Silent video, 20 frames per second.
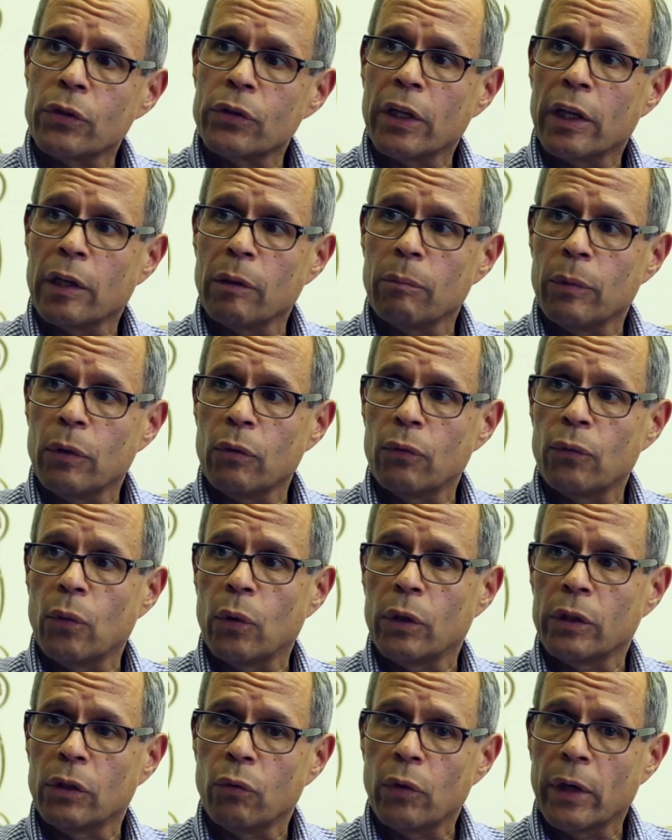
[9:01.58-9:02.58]
saying
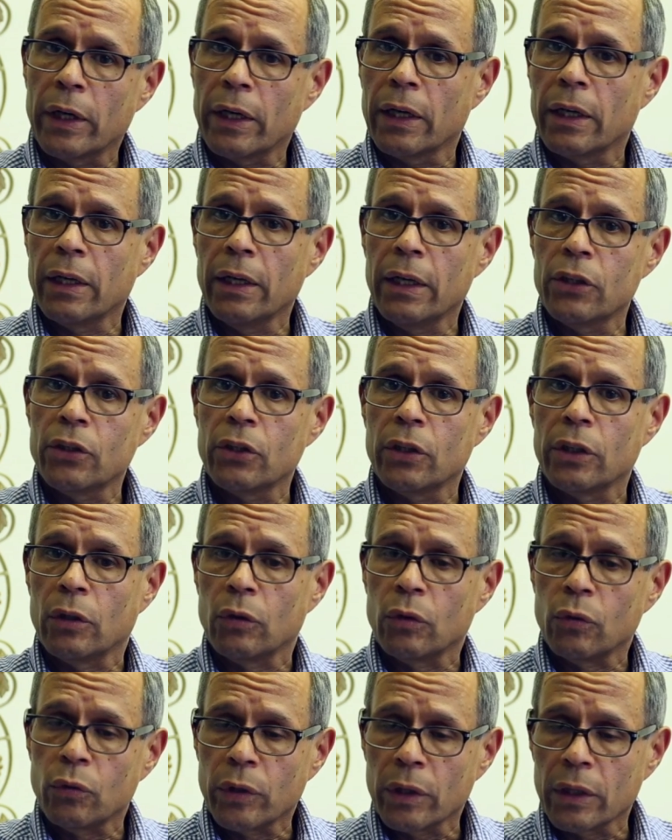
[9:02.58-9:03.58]
before, and the recognition
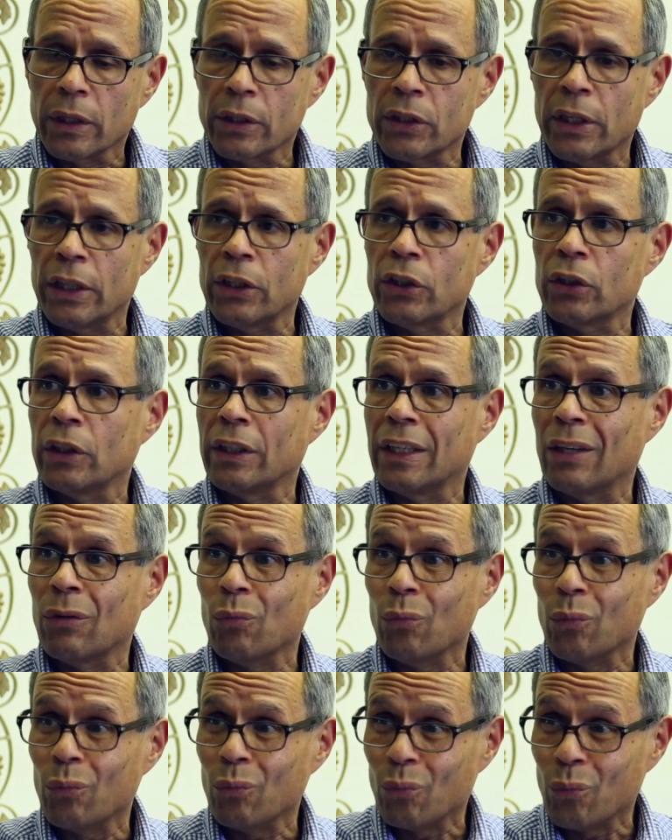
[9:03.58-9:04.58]
and the realization that
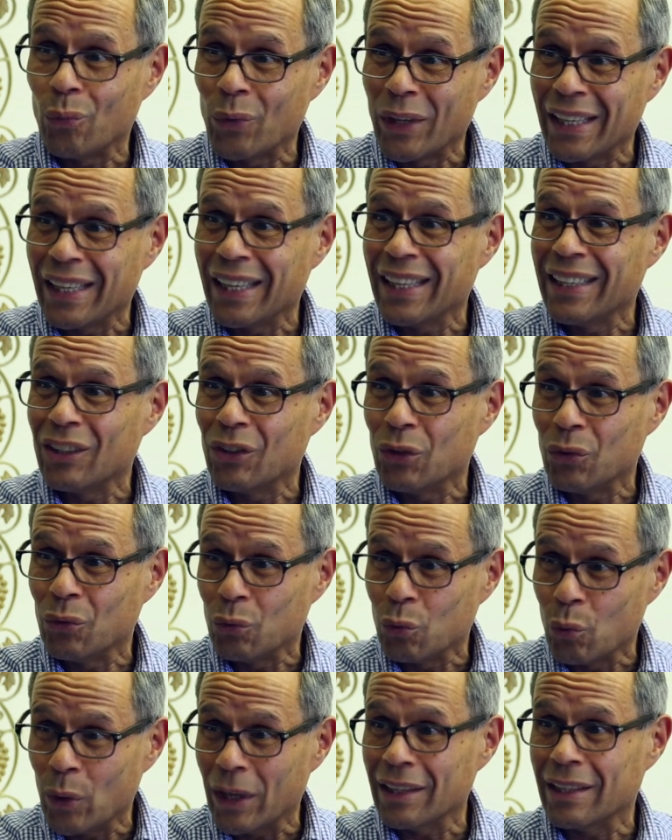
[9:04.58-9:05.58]
we need
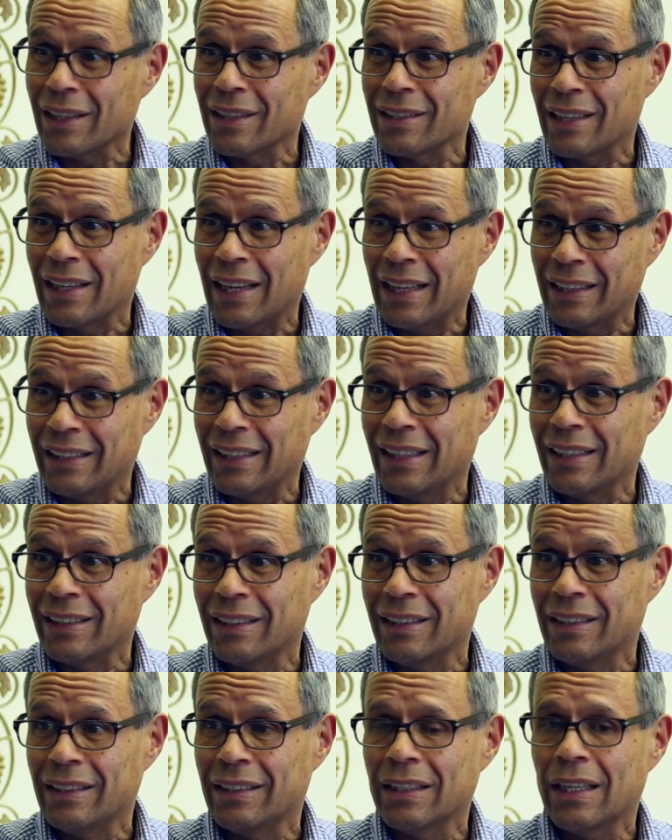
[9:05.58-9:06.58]
dwellings at the end
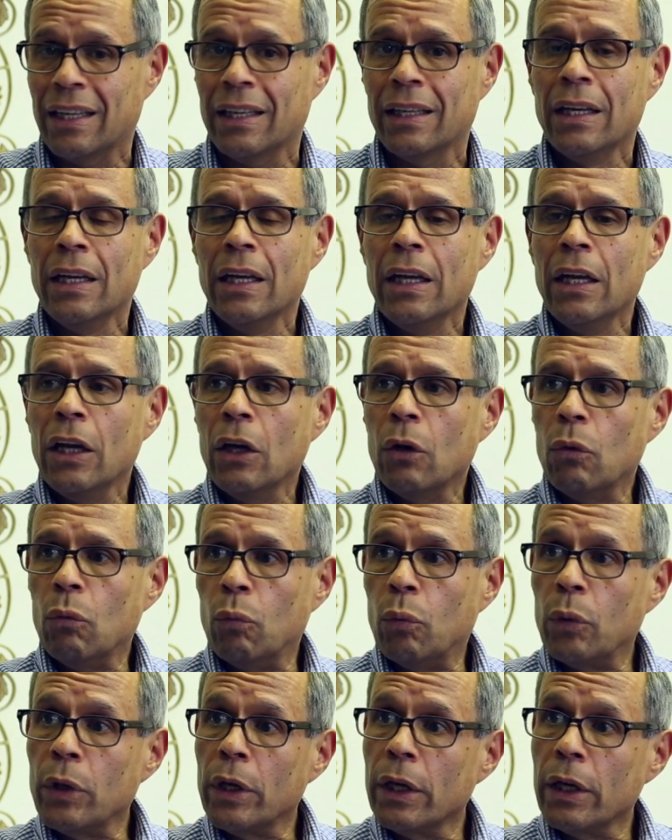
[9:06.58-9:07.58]
of the day.
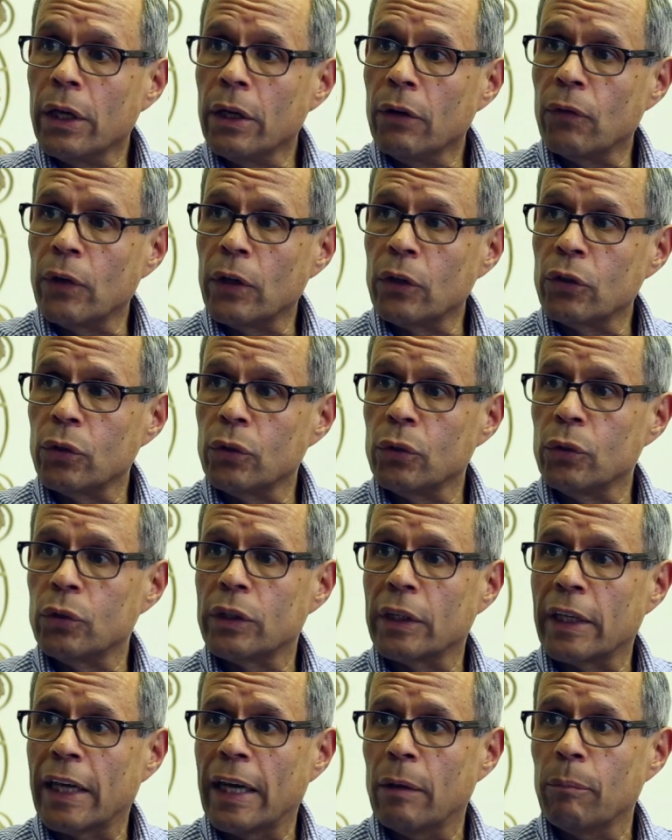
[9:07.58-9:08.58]
We've introduced
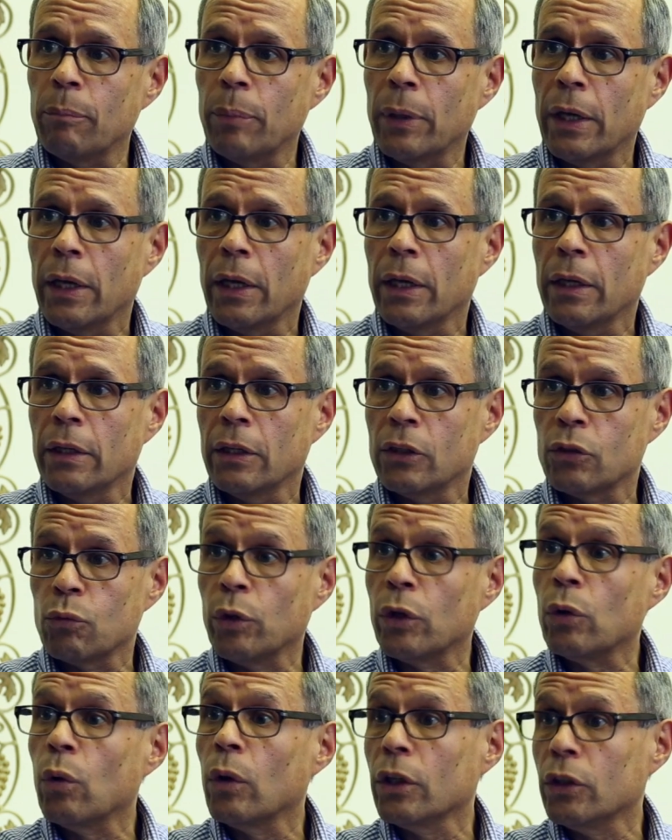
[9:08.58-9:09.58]
a campaign,
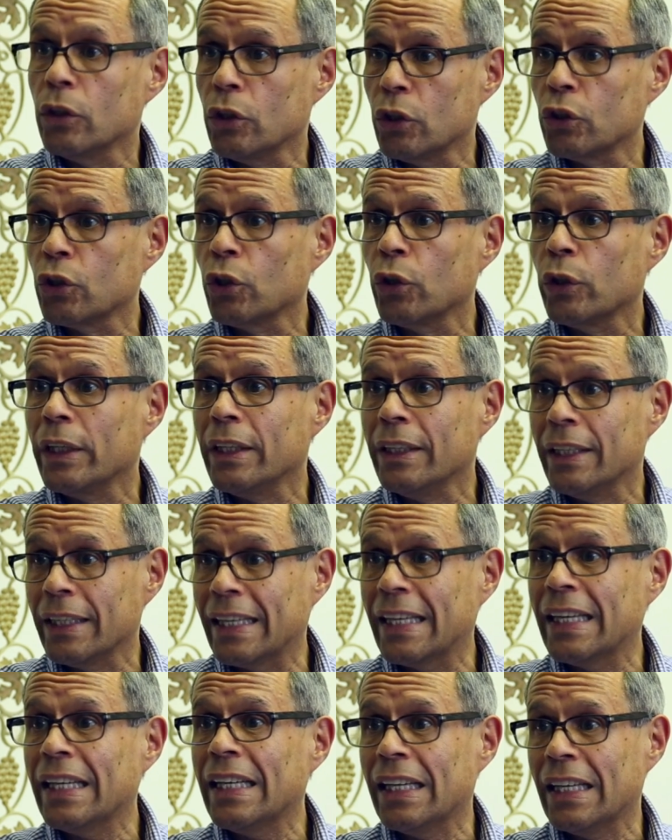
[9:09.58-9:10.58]
we call it the Turning the
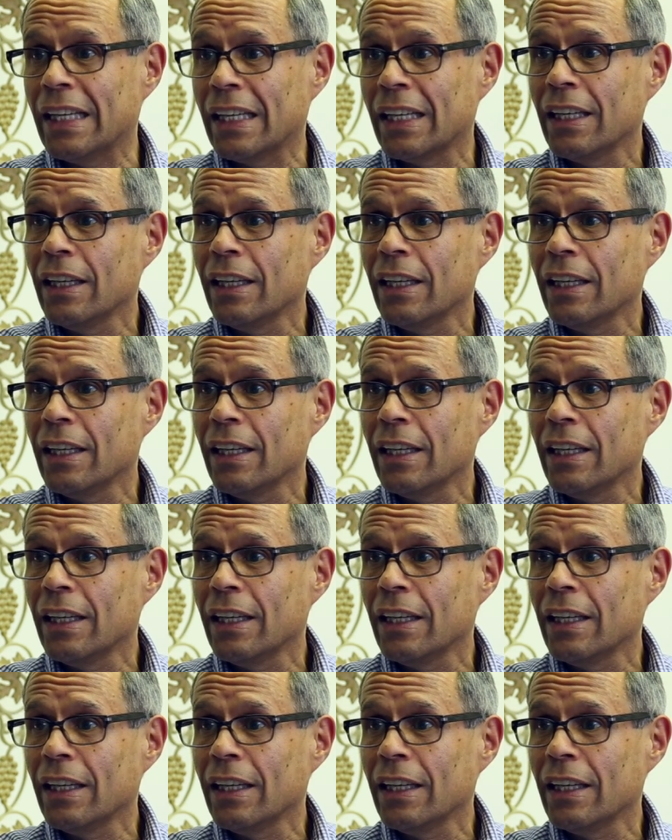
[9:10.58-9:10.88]
Key